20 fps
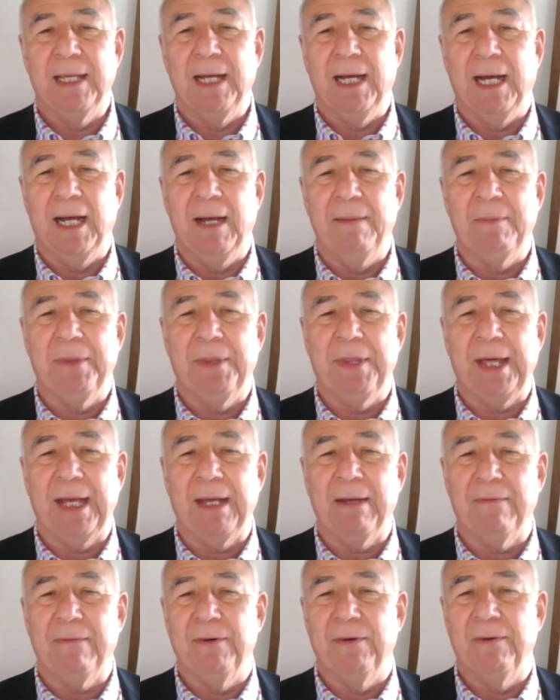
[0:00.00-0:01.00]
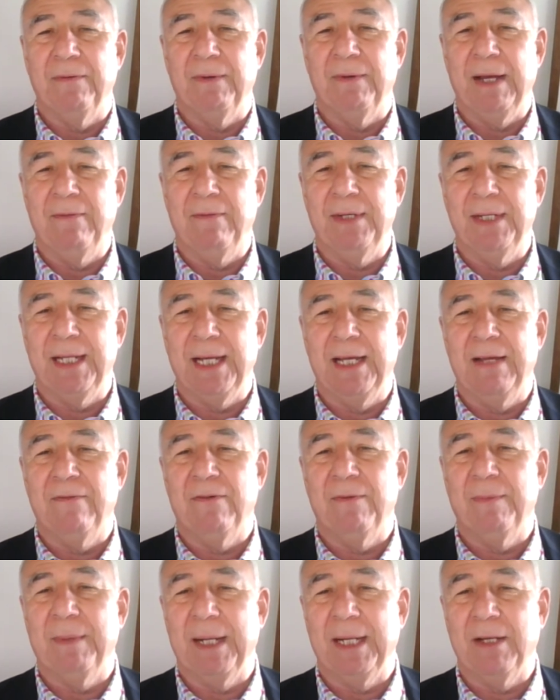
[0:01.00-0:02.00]
I am thankful every day
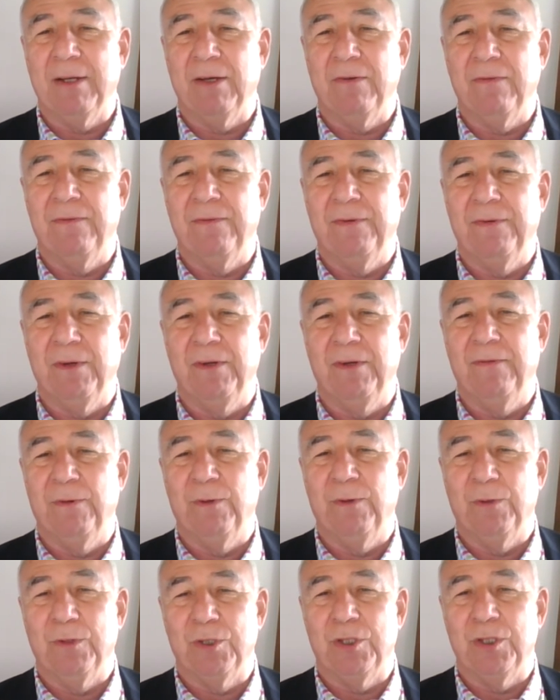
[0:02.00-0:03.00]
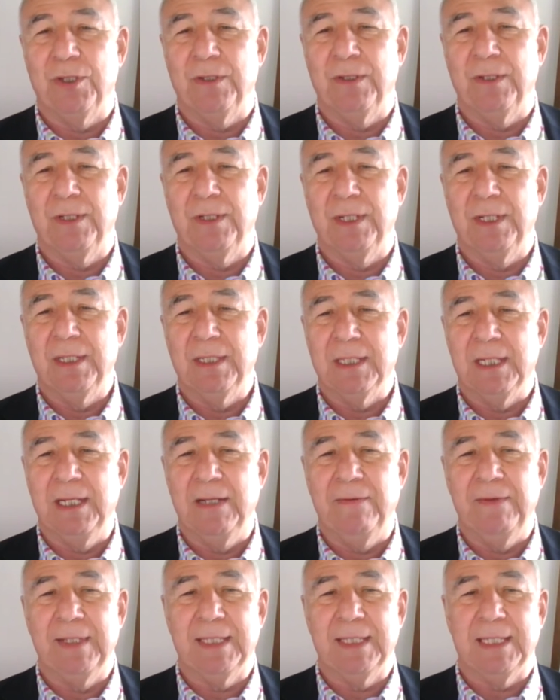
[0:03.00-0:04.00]
for my good fortune to
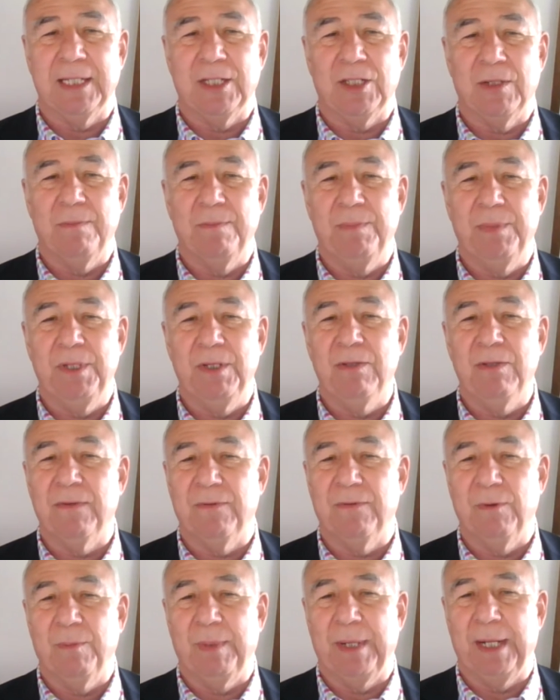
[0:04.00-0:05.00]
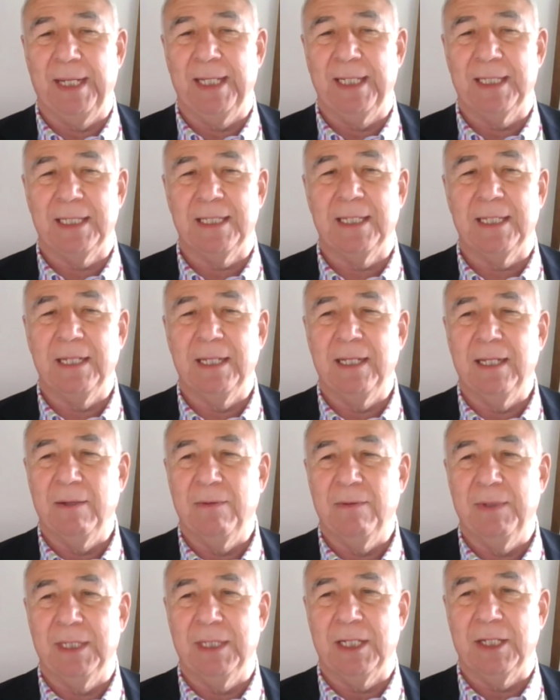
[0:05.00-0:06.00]
live in such a beautiful place
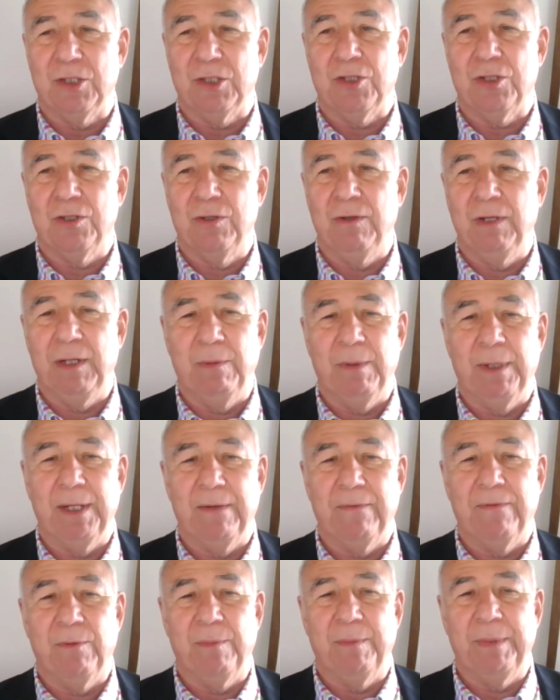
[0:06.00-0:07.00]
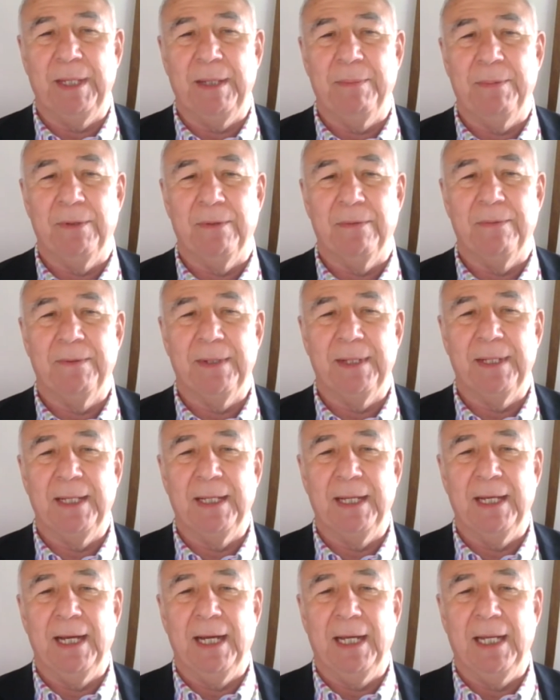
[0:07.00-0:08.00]
with such truly wonderful people.
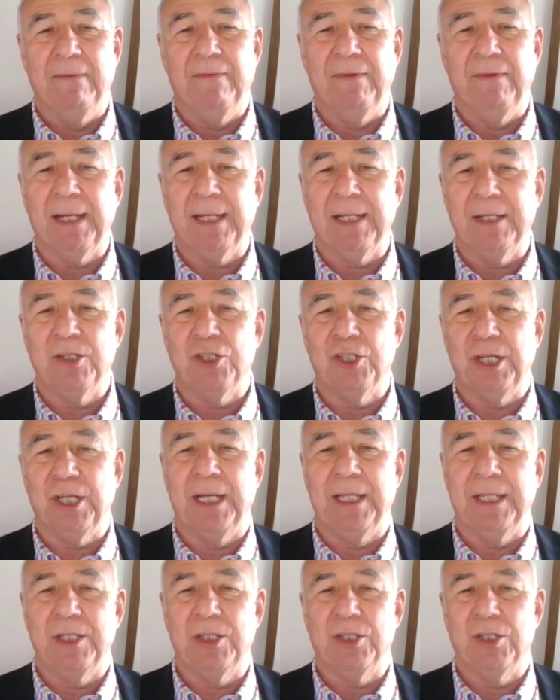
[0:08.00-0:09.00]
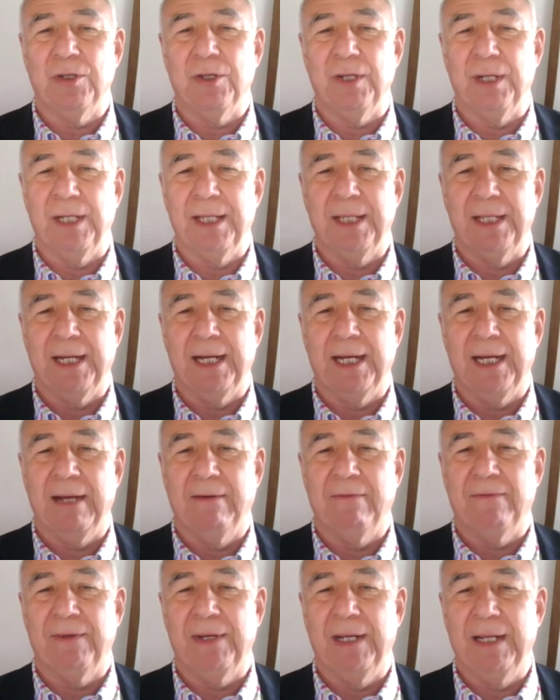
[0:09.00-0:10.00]
And if I can share the joy that I
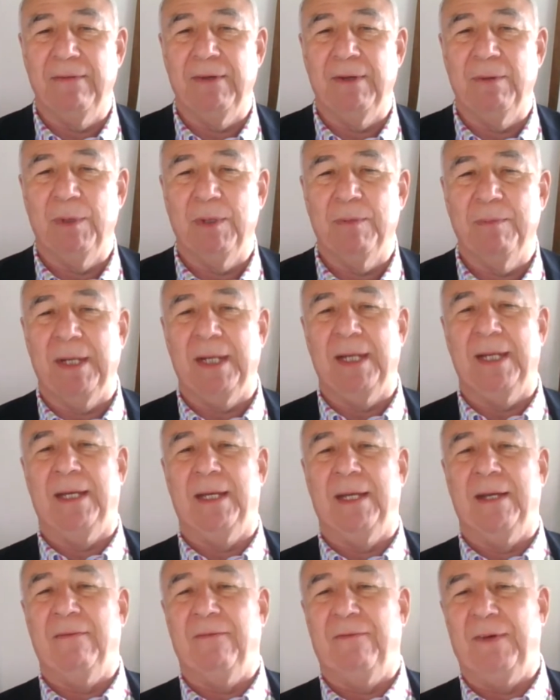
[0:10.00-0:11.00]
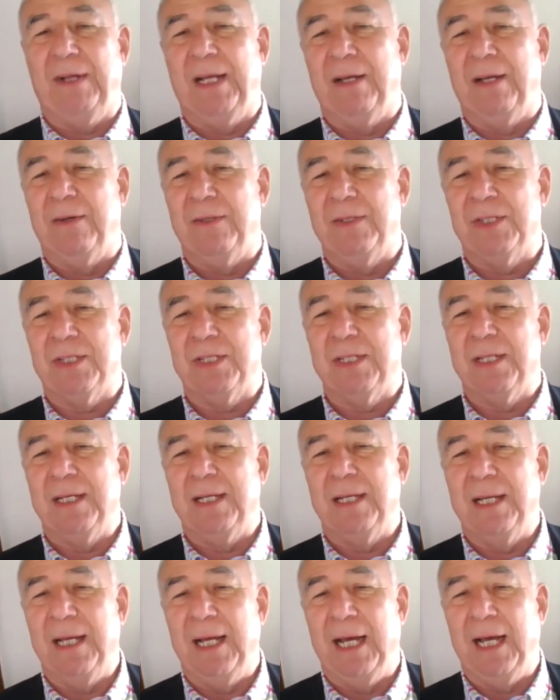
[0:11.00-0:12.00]
have for living with my fellows
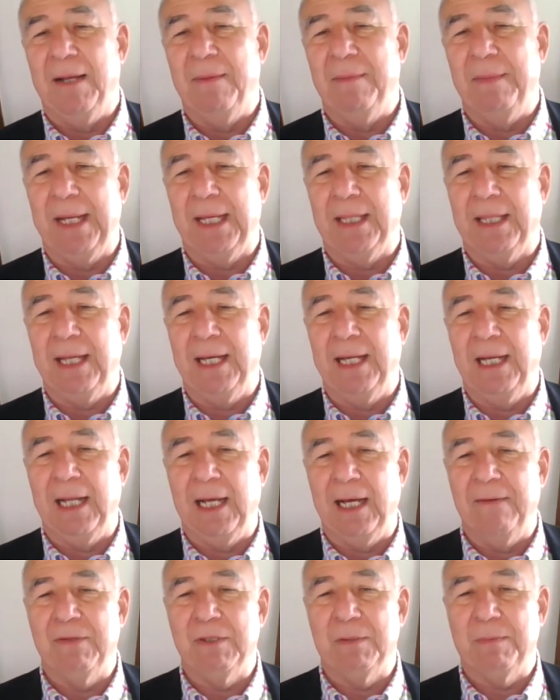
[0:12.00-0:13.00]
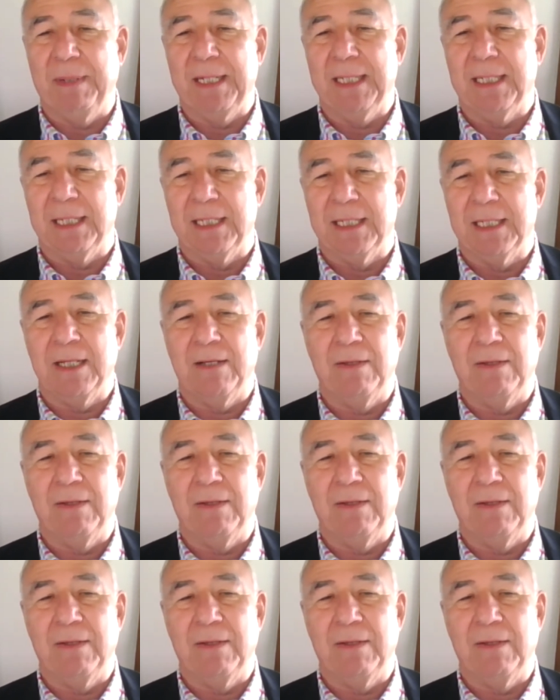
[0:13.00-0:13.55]
and make their lives better so